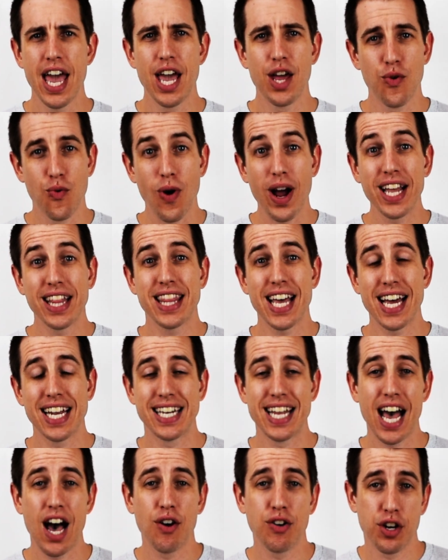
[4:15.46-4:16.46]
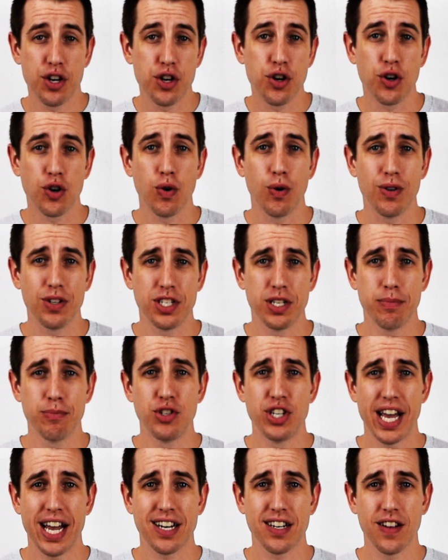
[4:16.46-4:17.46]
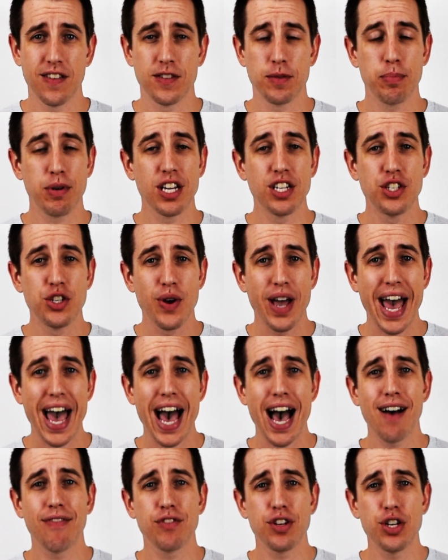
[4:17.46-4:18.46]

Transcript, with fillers: and write that down in your goals and objectives because you have